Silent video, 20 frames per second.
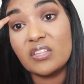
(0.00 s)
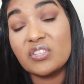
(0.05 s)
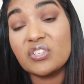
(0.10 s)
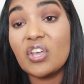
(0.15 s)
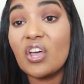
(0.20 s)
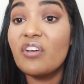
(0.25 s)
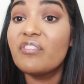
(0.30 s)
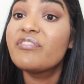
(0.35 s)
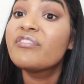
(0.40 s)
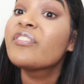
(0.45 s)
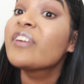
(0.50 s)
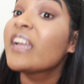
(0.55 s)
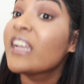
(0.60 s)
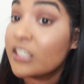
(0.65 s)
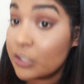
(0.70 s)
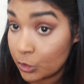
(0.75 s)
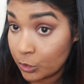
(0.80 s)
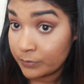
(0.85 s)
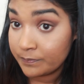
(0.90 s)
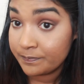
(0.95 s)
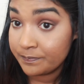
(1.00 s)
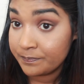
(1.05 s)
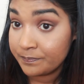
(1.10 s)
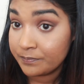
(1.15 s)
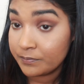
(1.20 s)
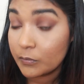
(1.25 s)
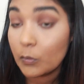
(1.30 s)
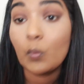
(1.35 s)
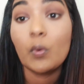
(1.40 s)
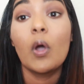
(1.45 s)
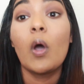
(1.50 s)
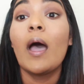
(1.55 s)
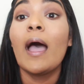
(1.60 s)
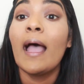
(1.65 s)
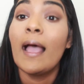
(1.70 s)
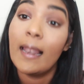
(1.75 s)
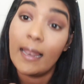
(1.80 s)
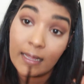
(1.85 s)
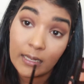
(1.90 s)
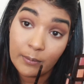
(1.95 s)
called Fresh. I'm gonna
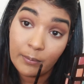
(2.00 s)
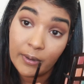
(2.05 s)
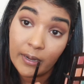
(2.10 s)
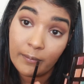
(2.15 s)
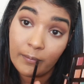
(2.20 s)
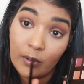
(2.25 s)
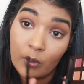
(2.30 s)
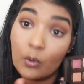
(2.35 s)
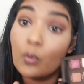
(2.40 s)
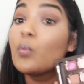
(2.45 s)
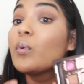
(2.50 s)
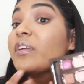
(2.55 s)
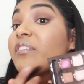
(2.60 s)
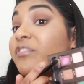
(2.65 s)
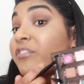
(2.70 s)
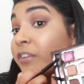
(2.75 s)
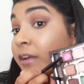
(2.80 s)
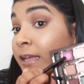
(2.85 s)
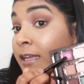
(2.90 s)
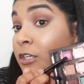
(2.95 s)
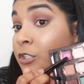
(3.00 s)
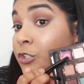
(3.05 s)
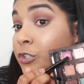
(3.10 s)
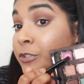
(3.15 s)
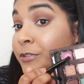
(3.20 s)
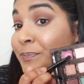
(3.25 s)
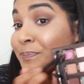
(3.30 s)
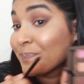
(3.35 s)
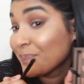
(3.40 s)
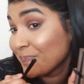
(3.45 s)
highlight the brow bone with Fresh.